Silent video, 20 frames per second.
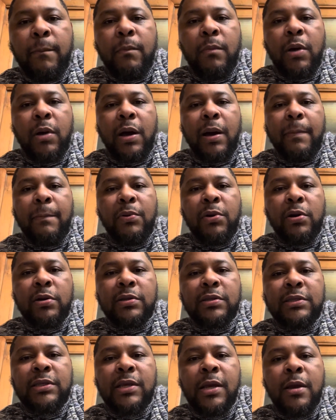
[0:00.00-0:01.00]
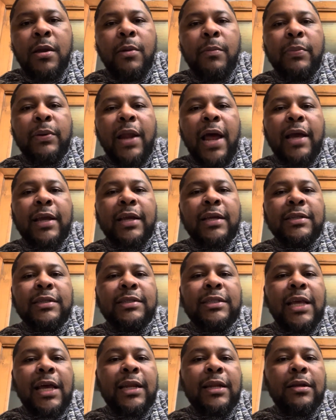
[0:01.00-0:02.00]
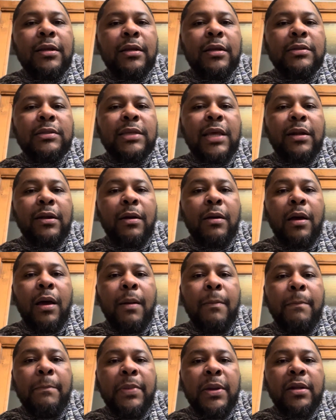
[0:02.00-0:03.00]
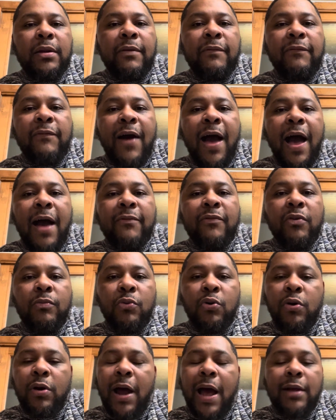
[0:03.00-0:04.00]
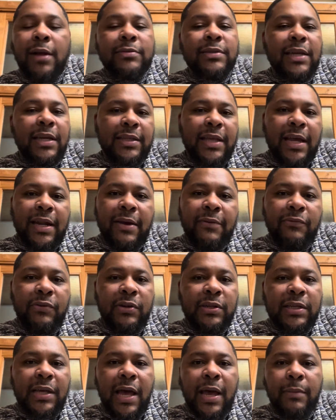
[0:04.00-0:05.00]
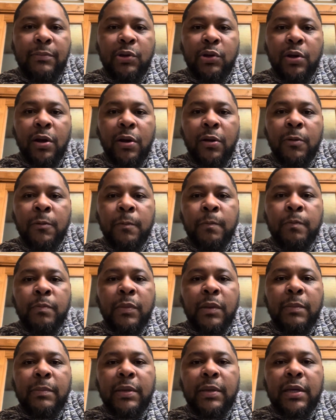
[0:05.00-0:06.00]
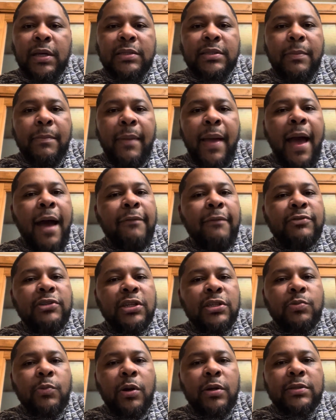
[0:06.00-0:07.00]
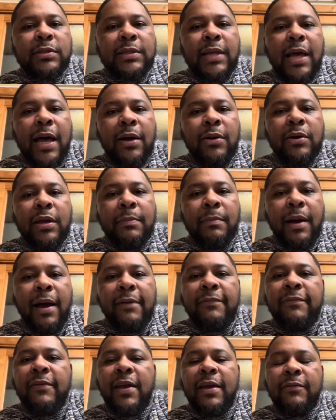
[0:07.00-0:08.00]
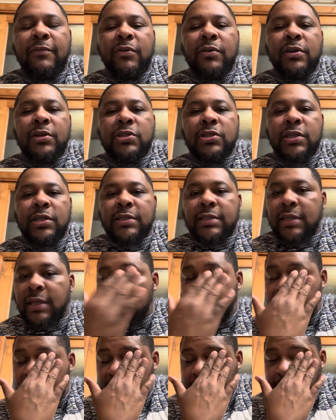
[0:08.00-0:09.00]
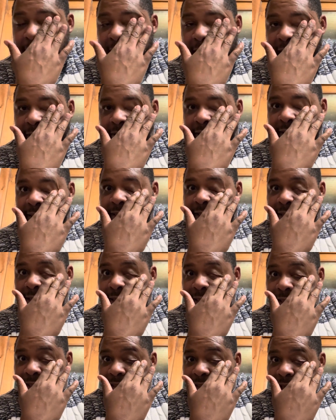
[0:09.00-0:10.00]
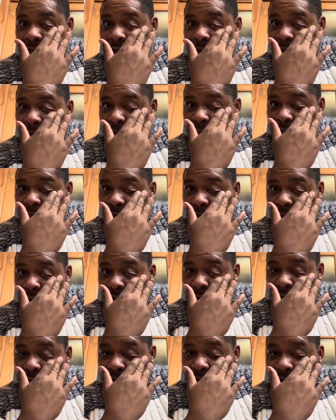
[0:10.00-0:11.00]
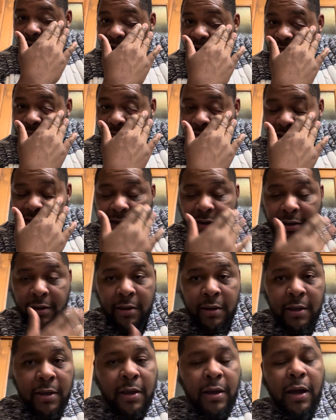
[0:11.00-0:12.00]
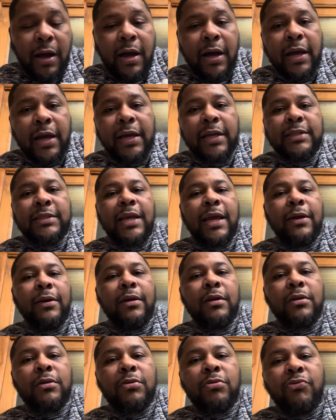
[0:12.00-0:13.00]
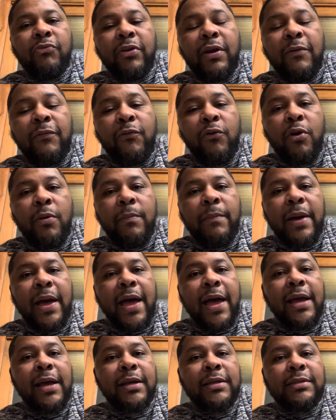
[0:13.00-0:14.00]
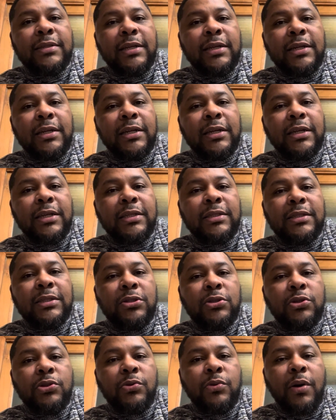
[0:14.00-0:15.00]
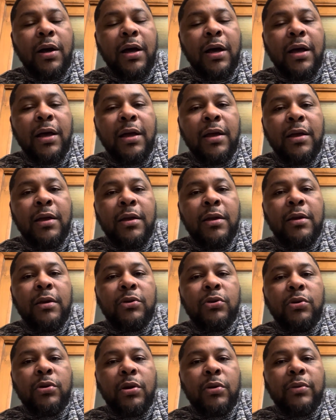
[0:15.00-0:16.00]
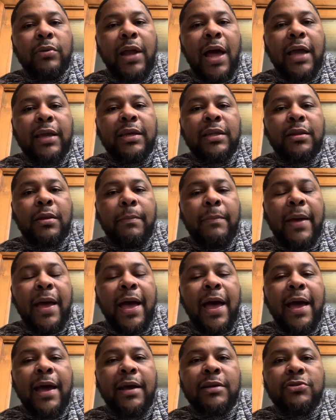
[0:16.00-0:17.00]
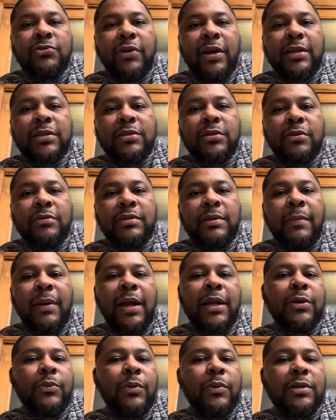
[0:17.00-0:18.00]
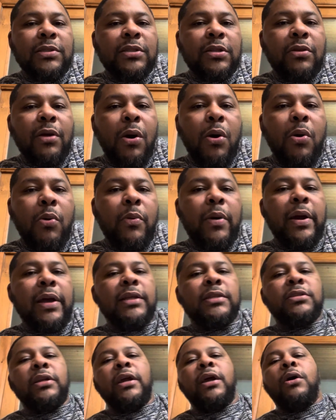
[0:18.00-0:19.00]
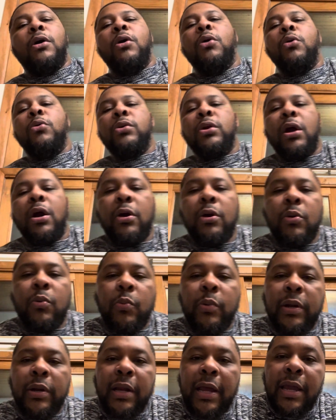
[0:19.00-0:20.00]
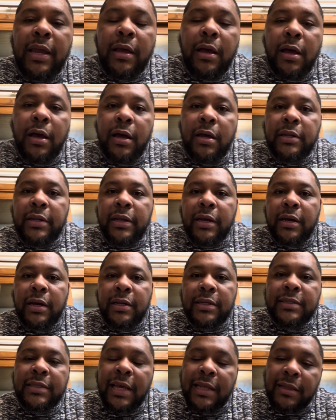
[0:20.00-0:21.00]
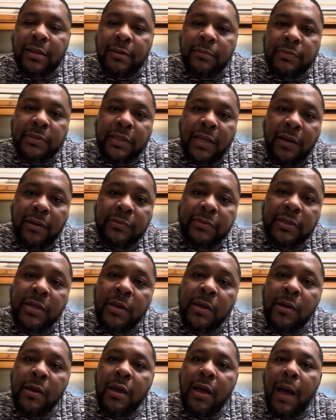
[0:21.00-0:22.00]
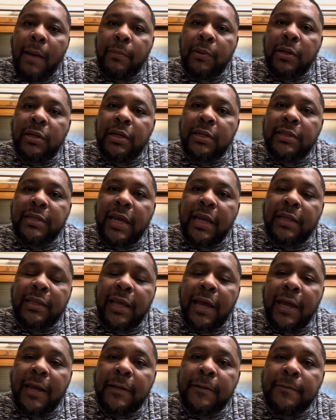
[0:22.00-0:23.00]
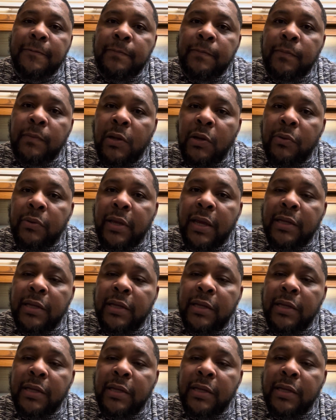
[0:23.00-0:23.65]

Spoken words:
books, but I can set a bid of 5 or more, I'll take that every time, because the math just works out in my favor. It's just better to set a 5 bid and take 3 or 4 bags than it is to not get the bags, right? So if somebody wants to throw away to their own hurt where they're gonna set themselves, I'm gonna take that. Okay,